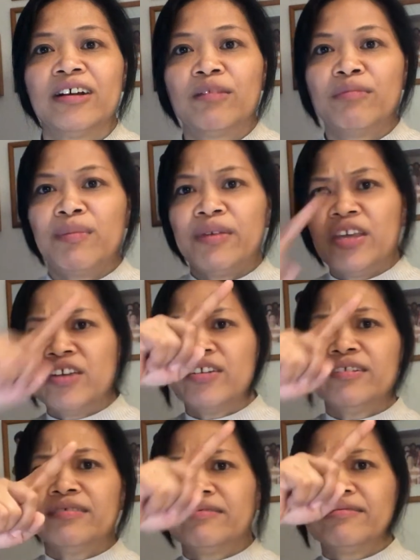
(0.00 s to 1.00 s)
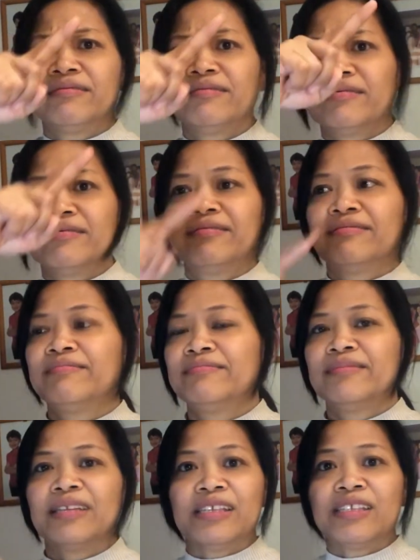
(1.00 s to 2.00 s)
or maybe here,
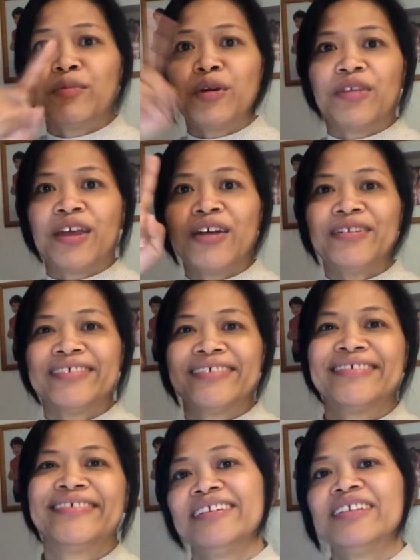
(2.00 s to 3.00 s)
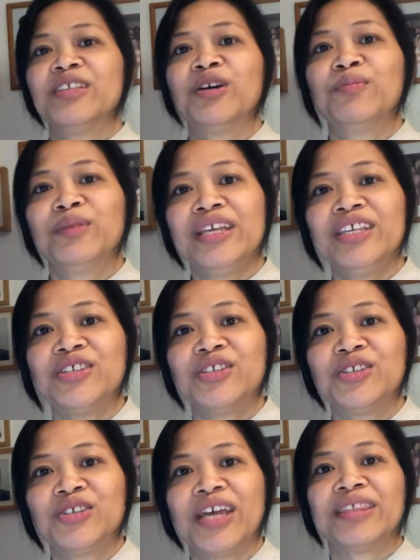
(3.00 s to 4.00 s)
somewhere there. So please
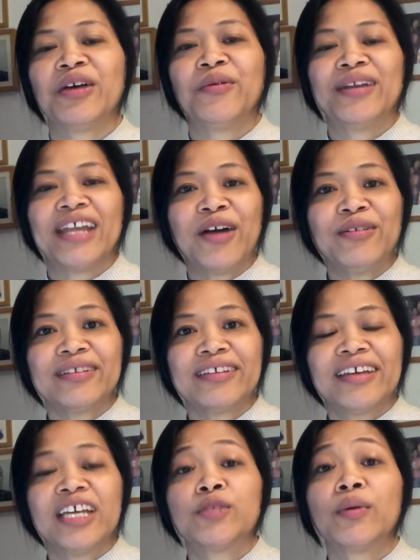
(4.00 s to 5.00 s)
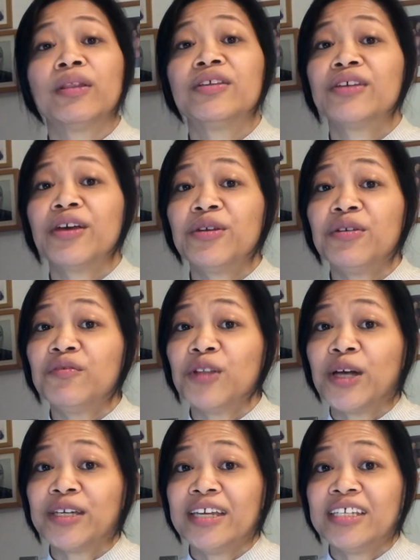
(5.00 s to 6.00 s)
check that one out, as well as other
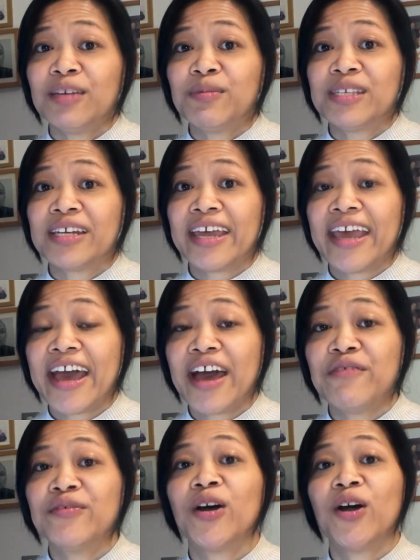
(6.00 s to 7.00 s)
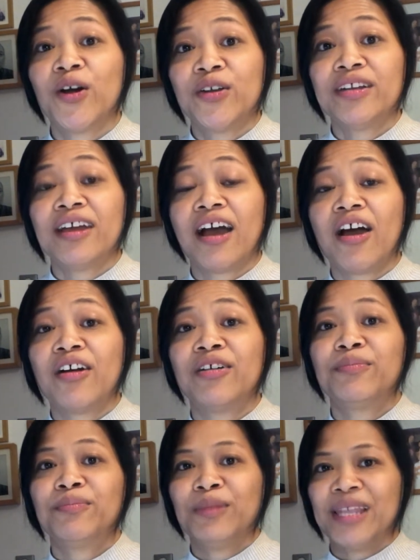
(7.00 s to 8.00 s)
vlogging tips that I have on our
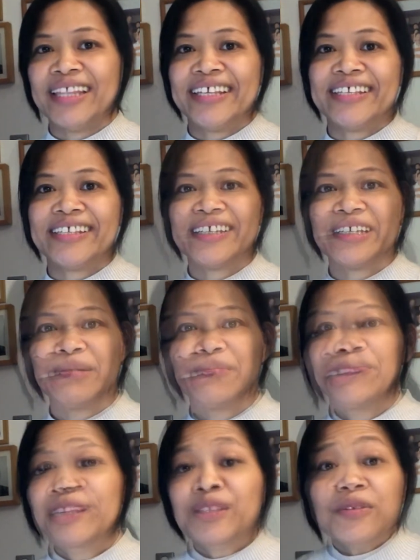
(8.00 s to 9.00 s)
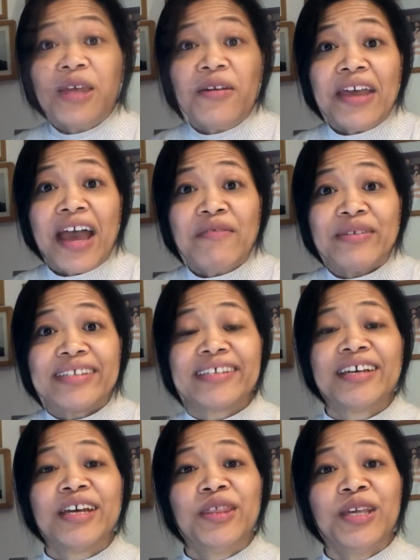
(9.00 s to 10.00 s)
playlist. So there you have it.
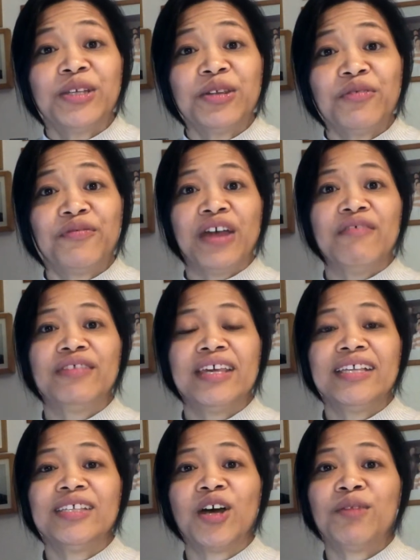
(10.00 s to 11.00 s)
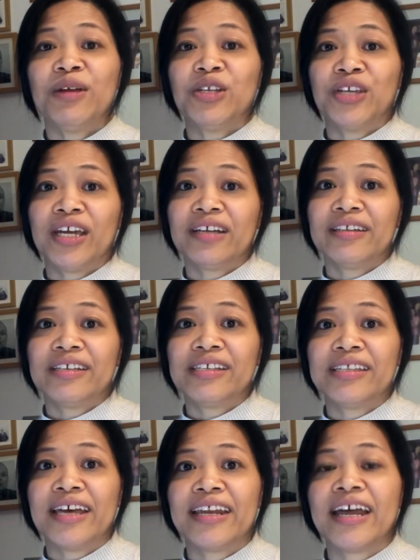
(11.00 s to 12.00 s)
These are the 5 things on my
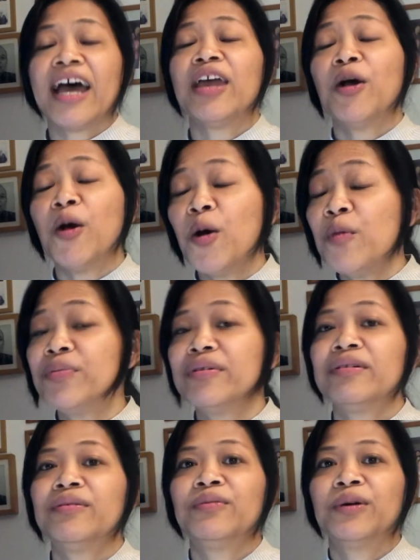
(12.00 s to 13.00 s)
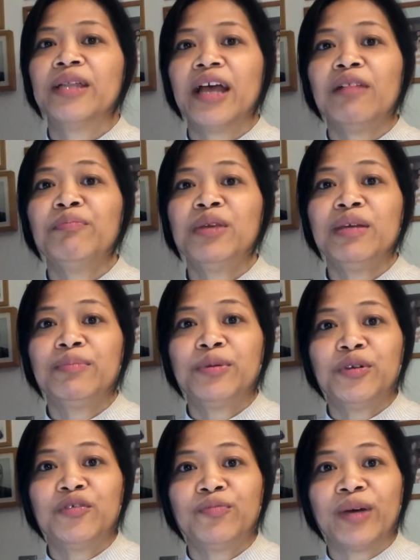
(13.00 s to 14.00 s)
checklist that I hope will help me
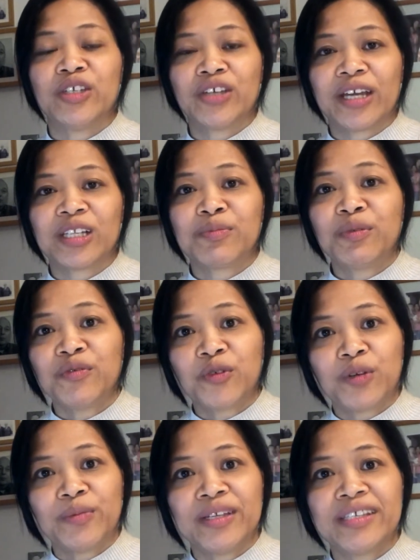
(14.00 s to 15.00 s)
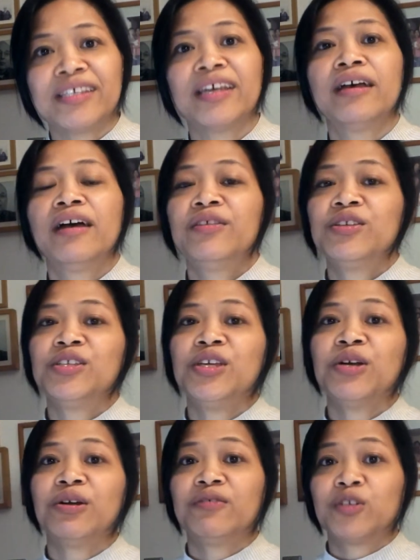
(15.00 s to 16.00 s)
improve my channel's performance this
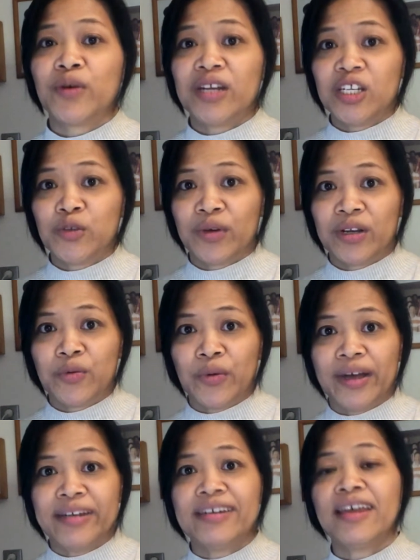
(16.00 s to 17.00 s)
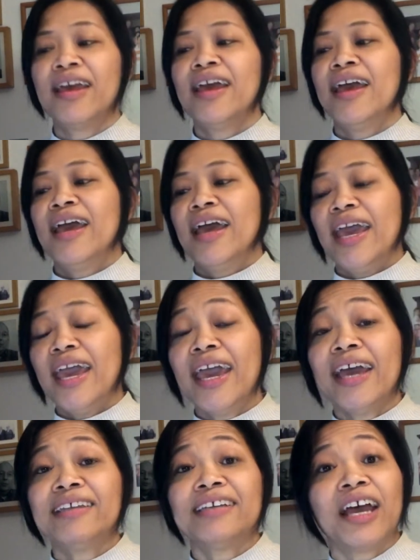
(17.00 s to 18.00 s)
year of 2021.
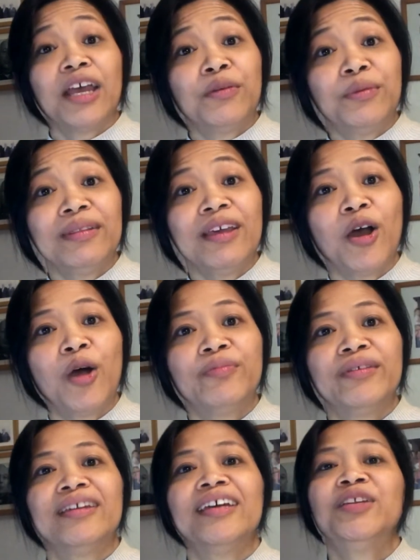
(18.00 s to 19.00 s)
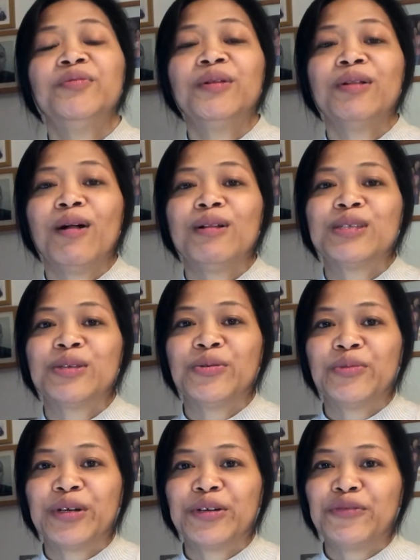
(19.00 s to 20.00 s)
And I really hope that it will also
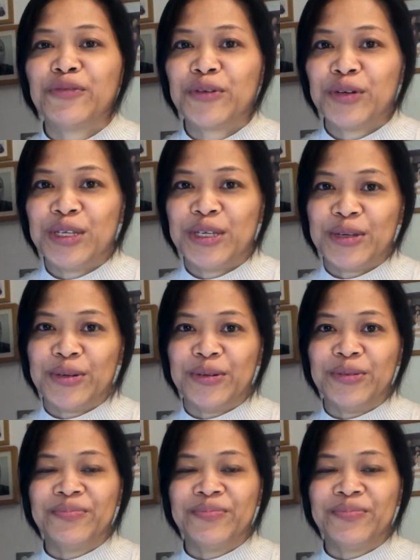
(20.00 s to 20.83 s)
work for you.